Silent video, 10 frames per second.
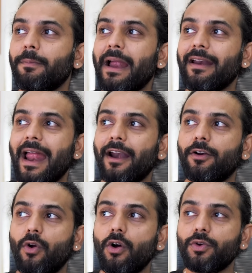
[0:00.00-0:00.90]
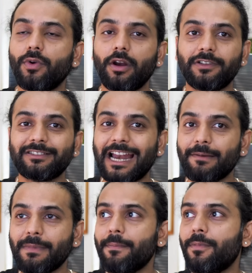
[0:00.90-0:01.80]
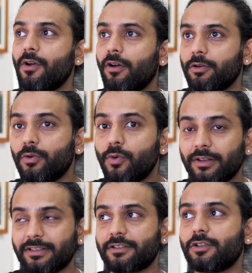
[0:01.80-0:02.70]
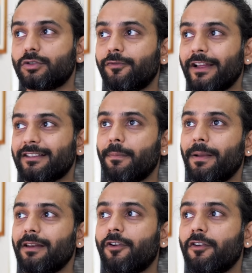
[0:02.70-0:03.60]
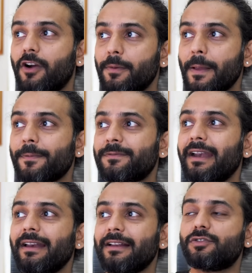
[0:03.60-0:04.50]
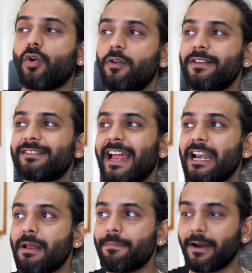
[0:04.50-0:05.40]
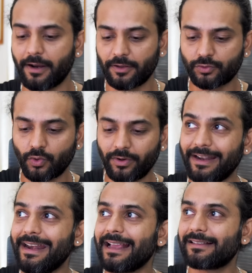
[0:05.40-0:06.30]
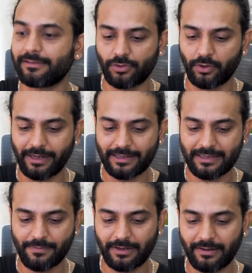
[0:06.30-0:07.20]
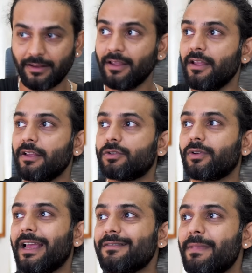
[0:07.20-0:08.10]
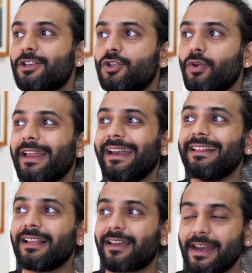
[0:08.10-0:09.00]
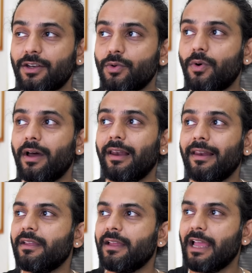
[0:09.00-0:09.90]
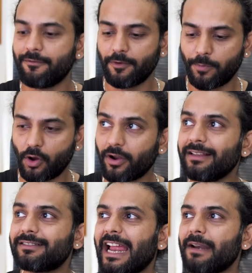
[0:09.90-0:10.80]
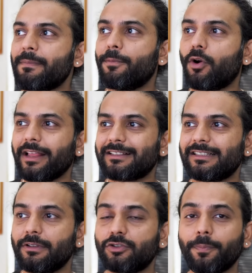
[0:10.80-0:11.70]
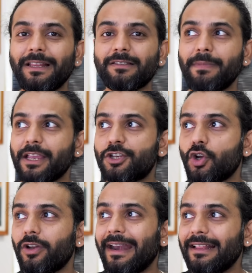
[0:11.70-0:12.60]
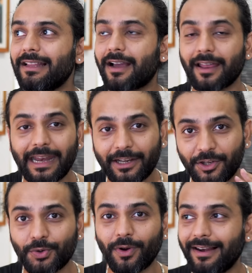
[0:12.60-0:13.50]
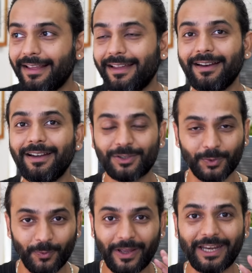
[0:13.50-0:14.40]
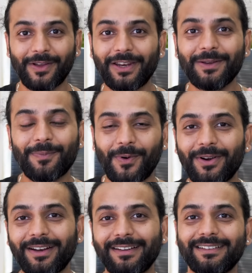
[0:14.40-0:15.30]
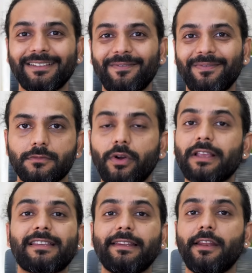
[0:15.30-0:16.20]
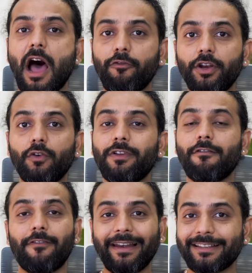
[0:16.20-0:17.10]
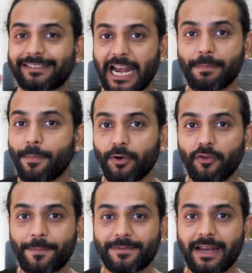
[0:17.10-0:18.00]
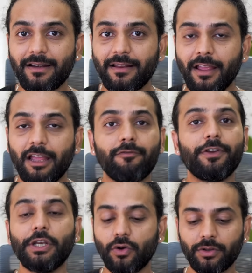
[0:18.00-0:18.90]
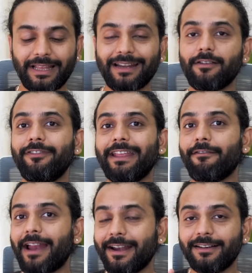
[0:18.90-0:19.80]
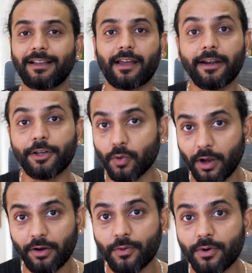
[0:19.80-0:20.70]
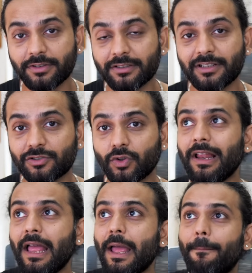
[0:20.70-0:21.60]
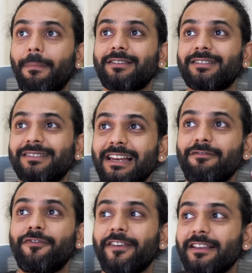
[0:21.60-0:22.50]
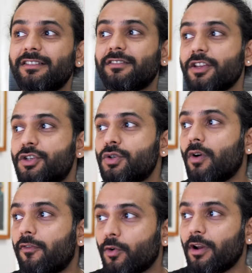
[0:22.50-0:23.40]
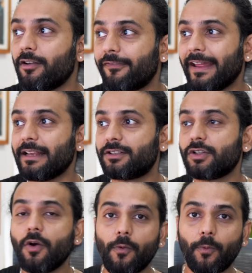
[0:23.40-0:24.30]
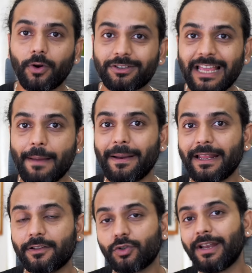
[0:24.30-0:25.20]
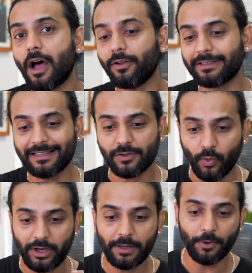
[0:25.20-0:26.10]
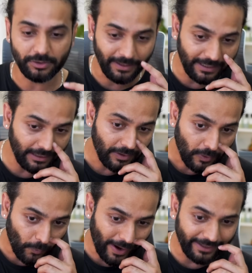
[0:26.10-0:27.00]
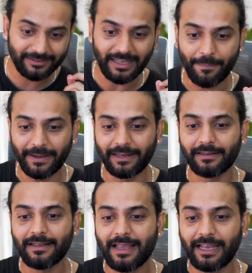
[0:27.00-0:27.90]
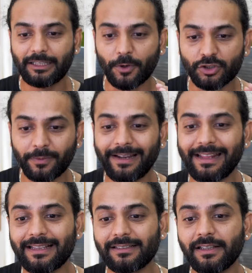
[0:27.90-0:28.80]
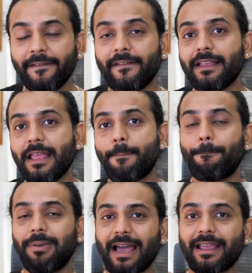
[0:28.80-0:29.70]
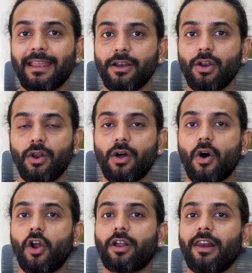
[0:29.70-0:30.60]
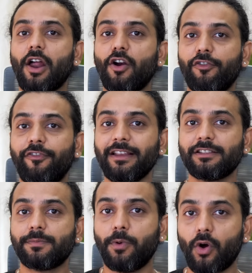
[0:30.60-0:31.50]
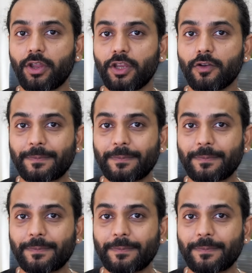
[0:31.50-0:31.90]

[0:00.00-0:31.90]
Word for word: might add wrong URL of the sitemap to Google search console. For example, for a WordPress website, it's always sitemap underscore index.xml. So guys, make sure you're adding the correct URL. And for Blogger is sitemap.xml. So please make sure adding the correct URL here. It's very, very important. Okay, so now we know we have valid sitemap on website. We know that we have added the correct URL on Google Search Console, but still we face this issue of couldn't fetch. What's happening? So now there's only possibility why this is happening. And the possibility is a plugin or Cloudflare is blocking your